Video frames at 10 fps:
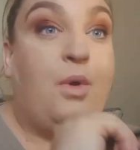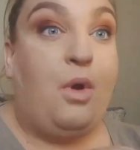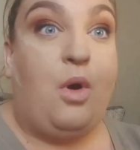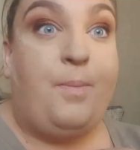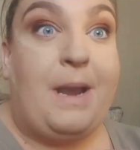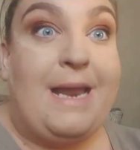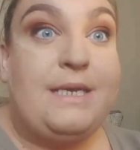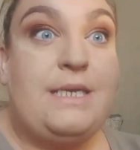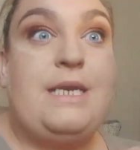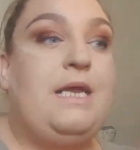we're all
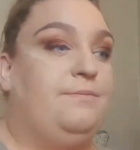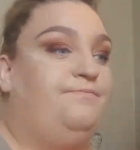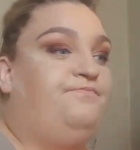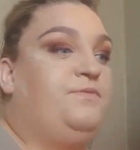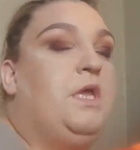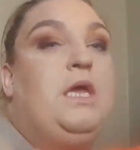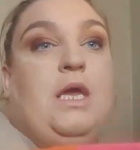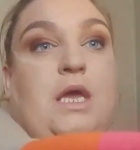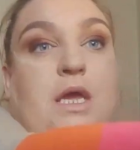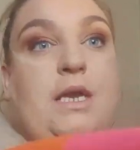blended in.
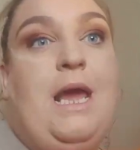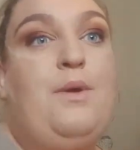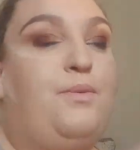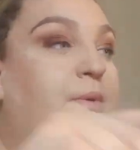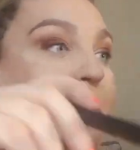Now